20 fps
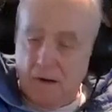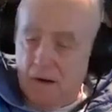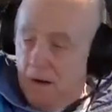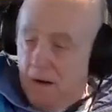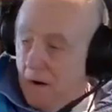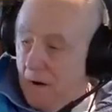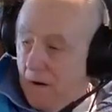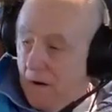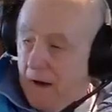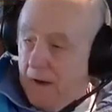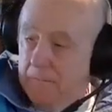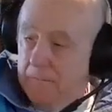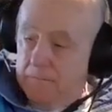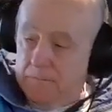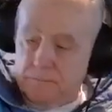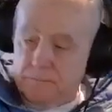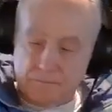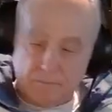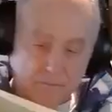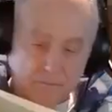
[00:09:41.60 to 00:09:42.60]
All right.
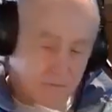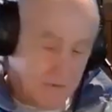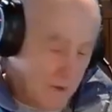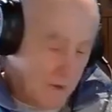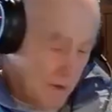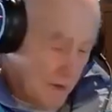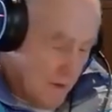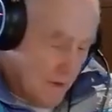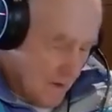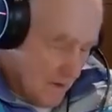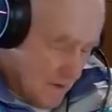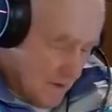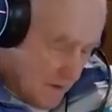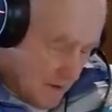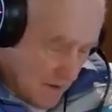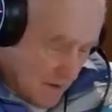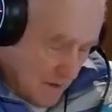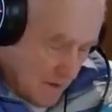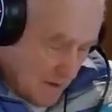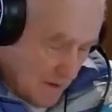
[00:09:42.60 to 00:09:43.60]

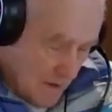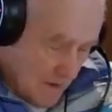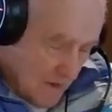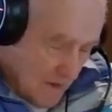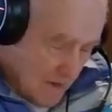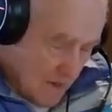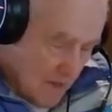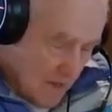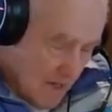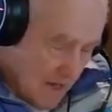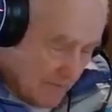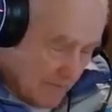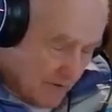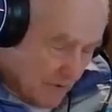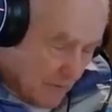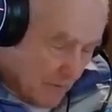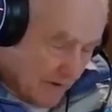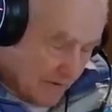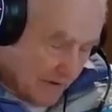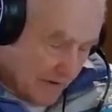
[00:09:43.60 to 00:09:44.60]
I'm going to
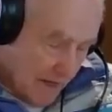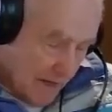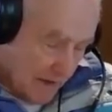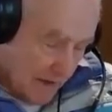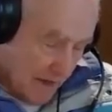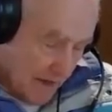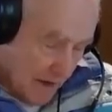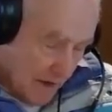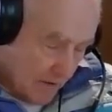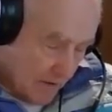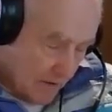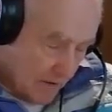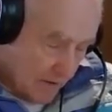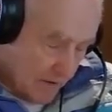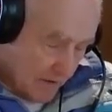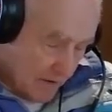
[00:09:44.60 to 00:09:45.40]
write that down.